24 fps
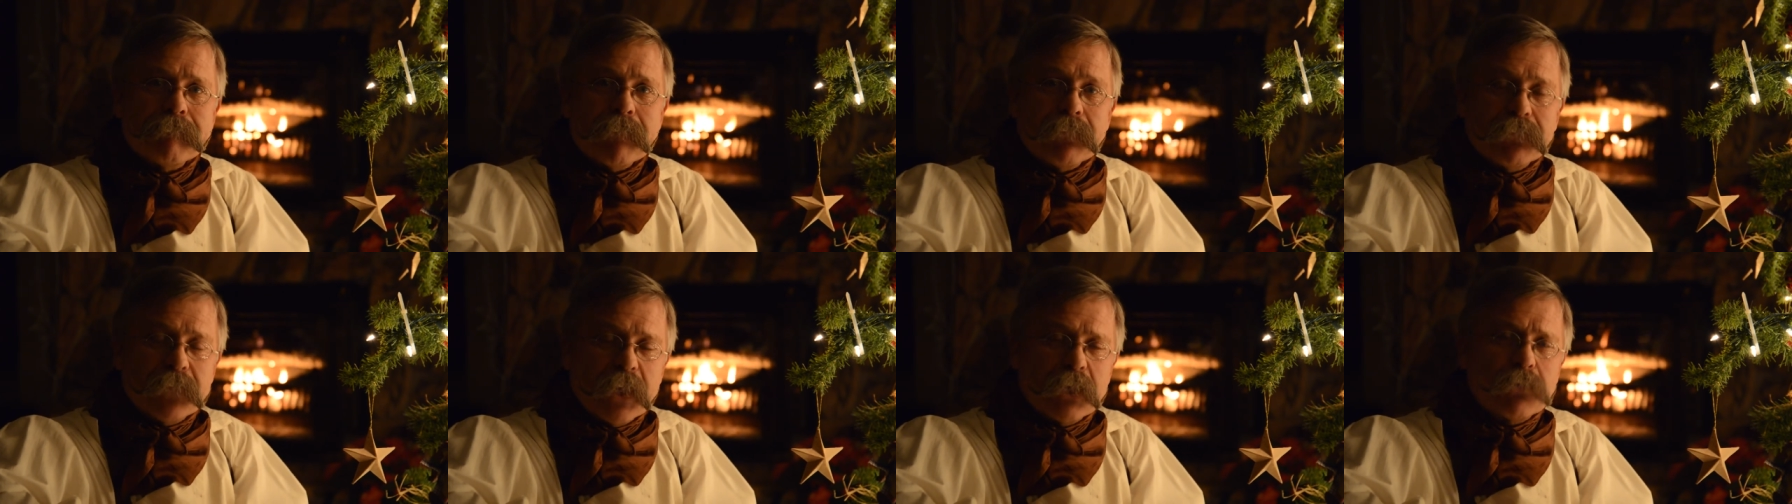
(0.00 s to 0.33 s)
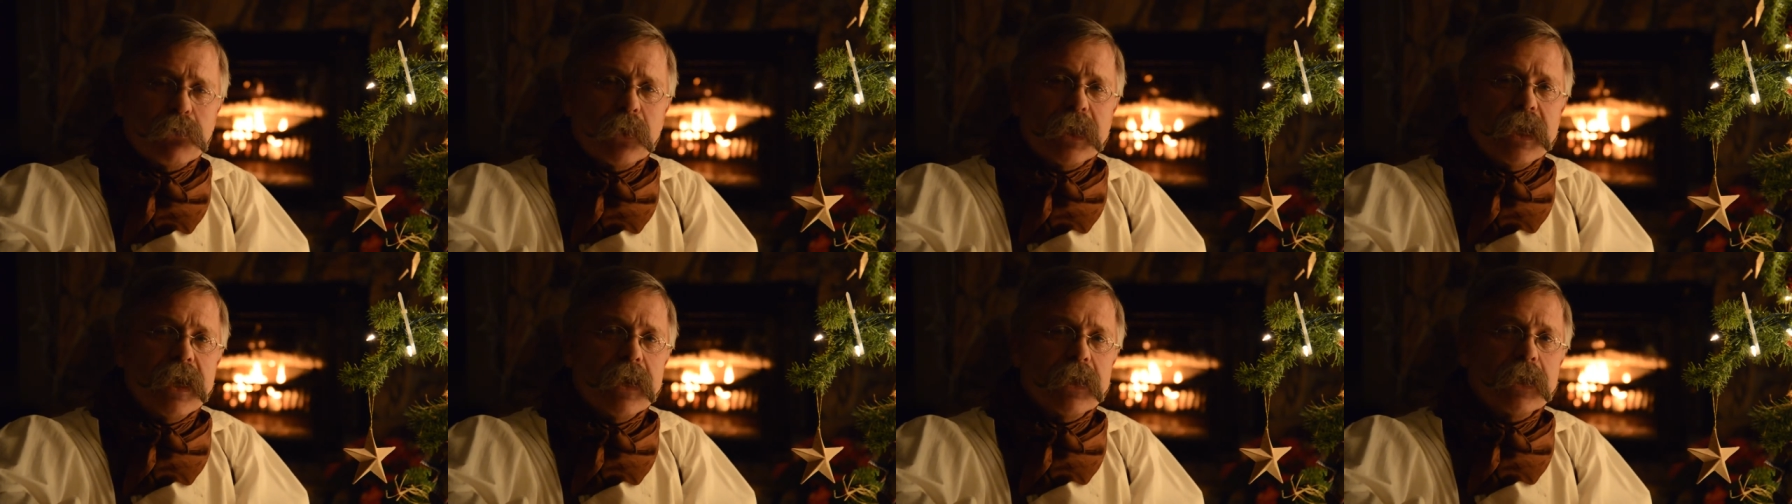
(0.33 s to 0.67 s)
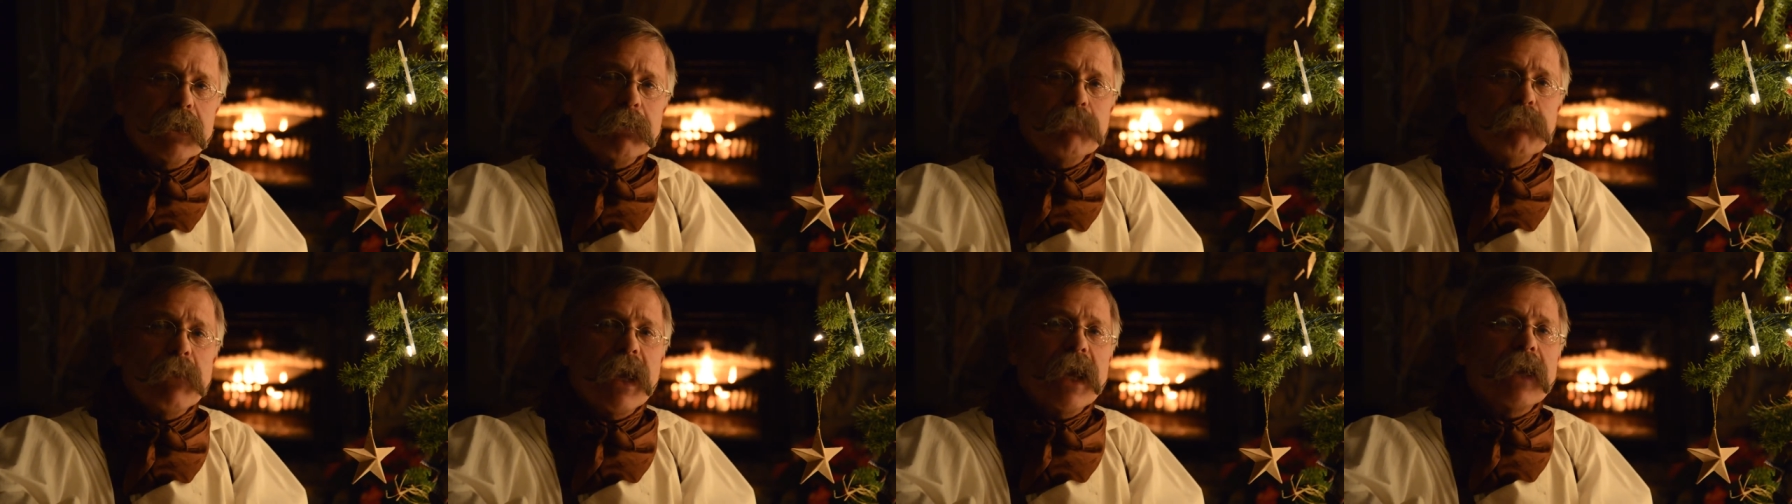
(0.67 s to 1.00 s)
Then we
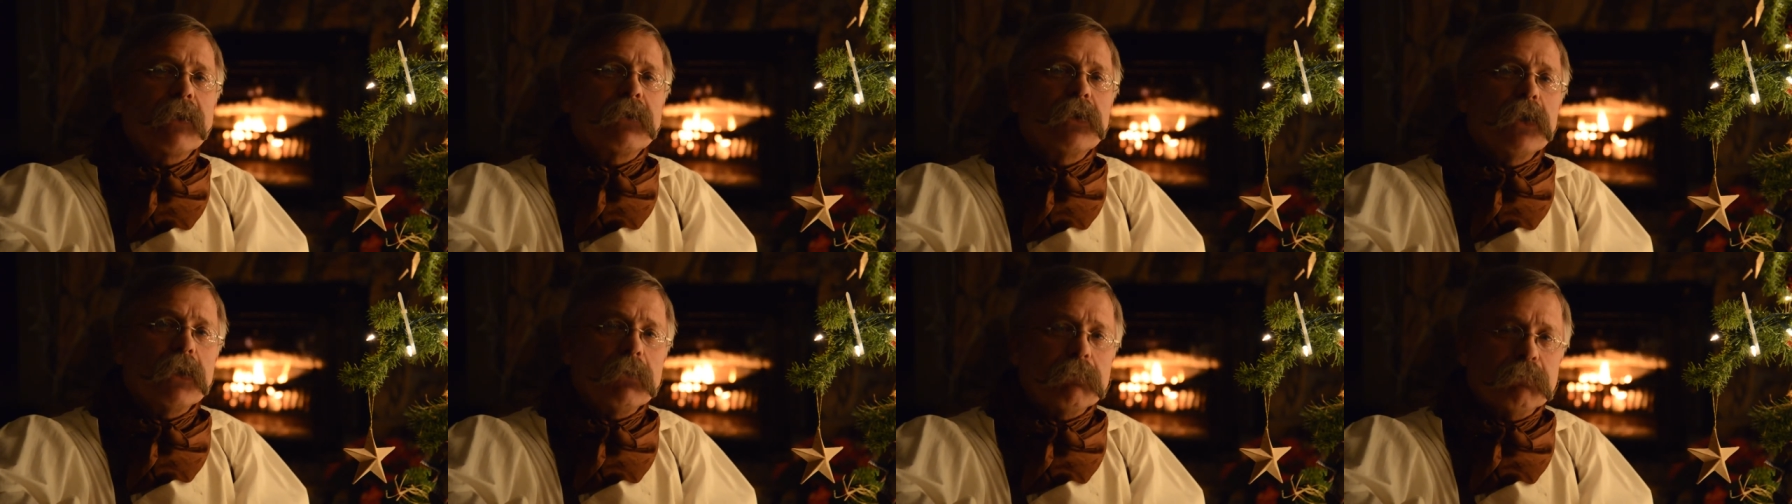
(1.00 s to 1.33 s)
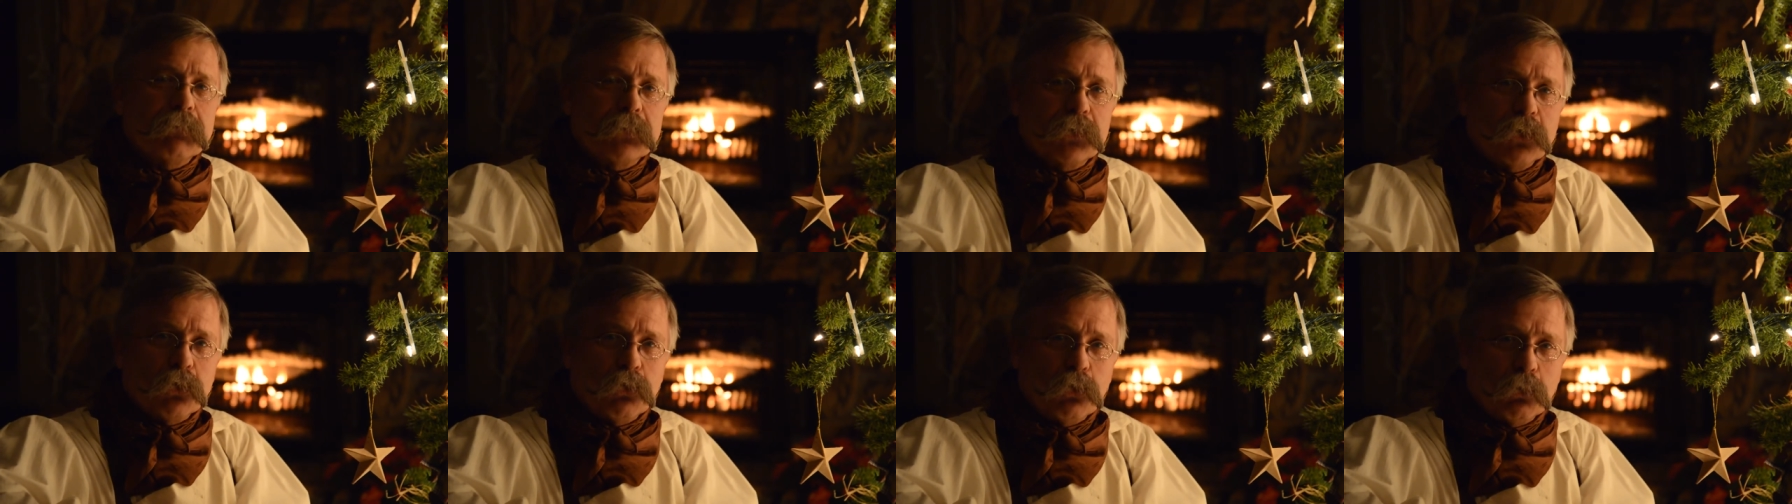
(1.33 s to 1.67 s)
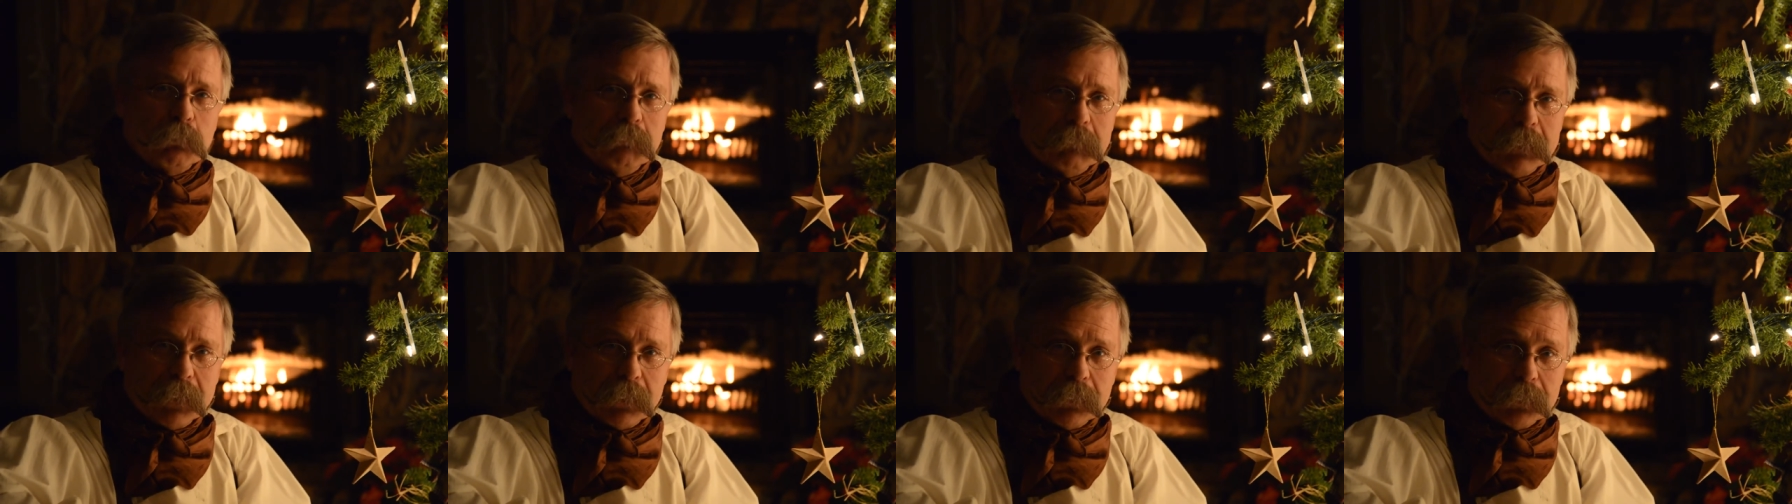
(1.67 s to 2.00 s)
headed back up to old
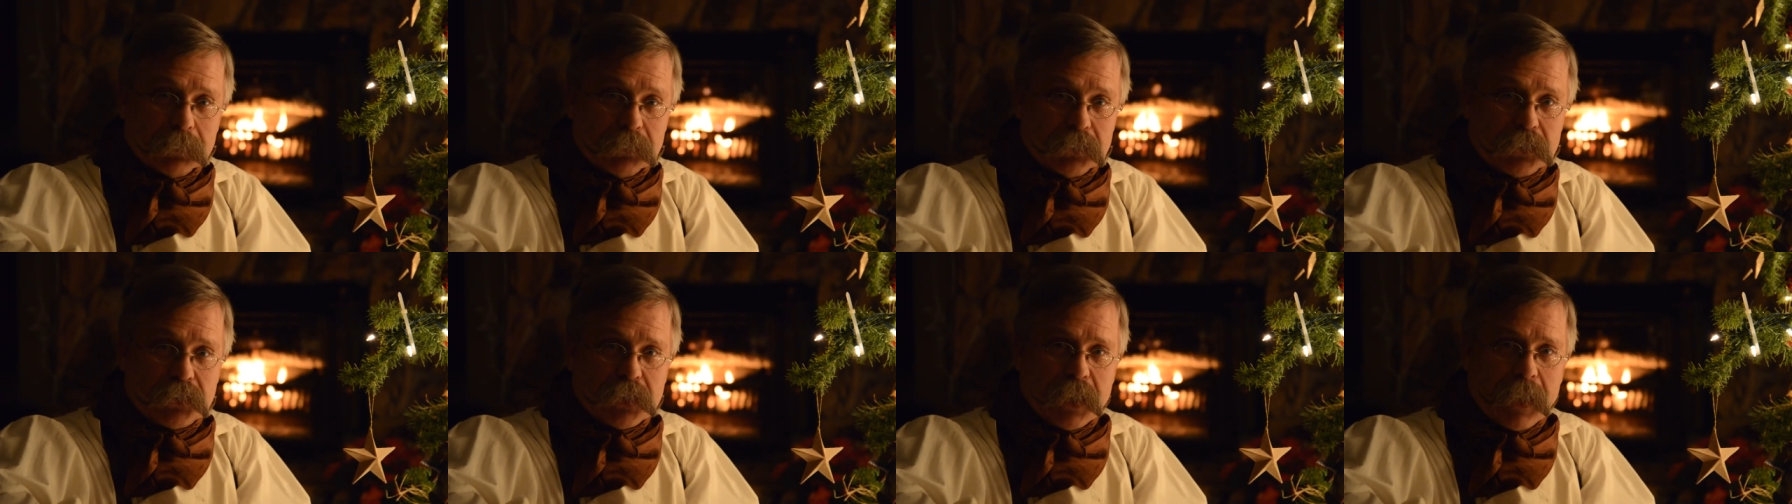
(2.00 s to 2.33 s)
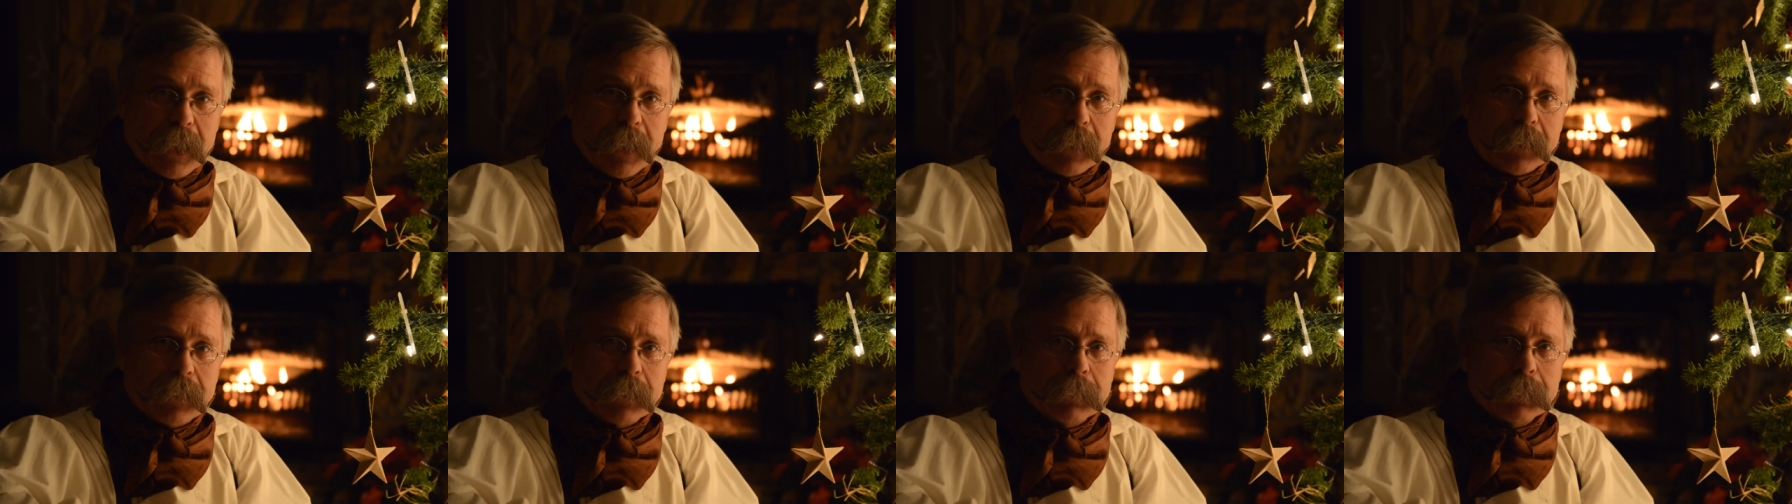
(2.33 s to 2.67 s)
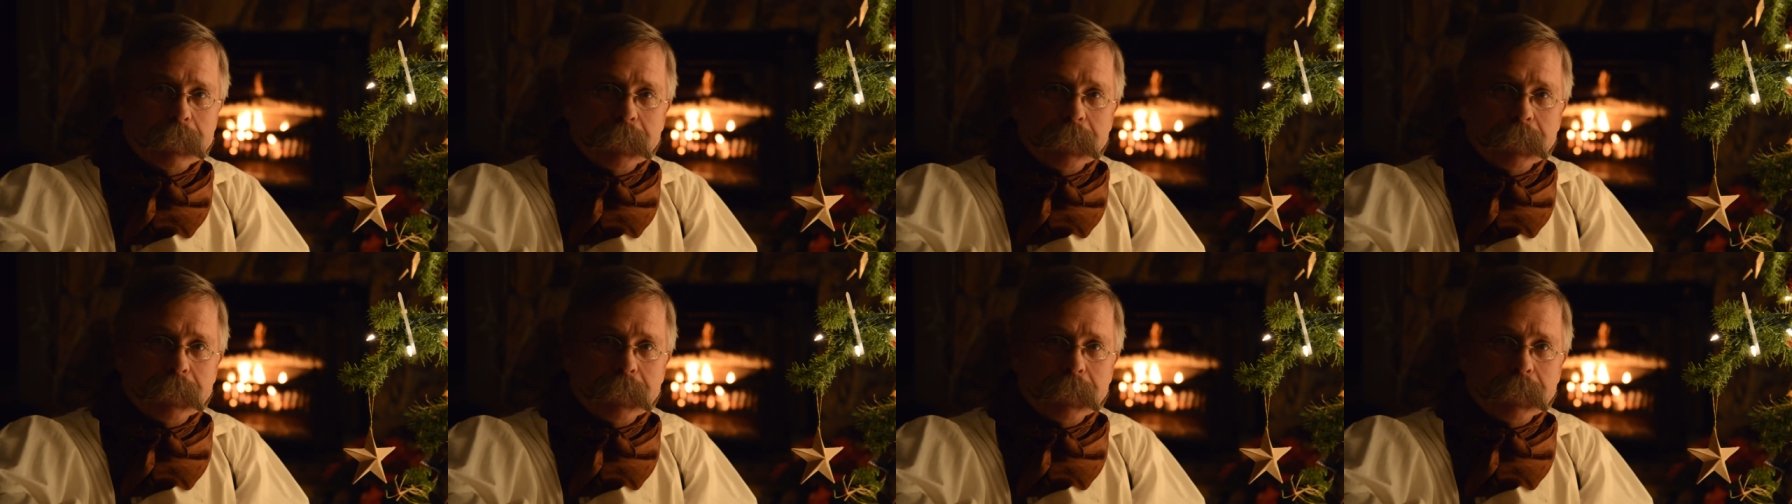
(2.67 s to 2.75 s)
Miller's shack.